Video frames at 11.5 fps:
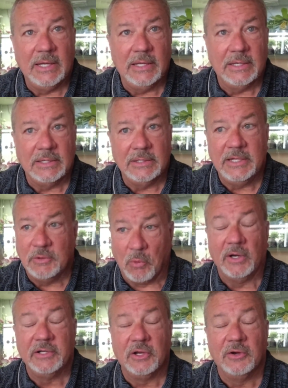and he
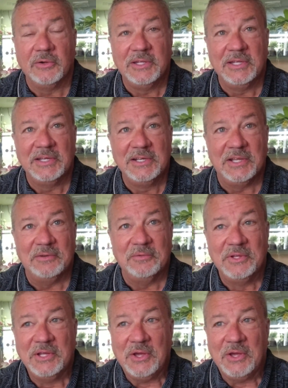wanted to go again, and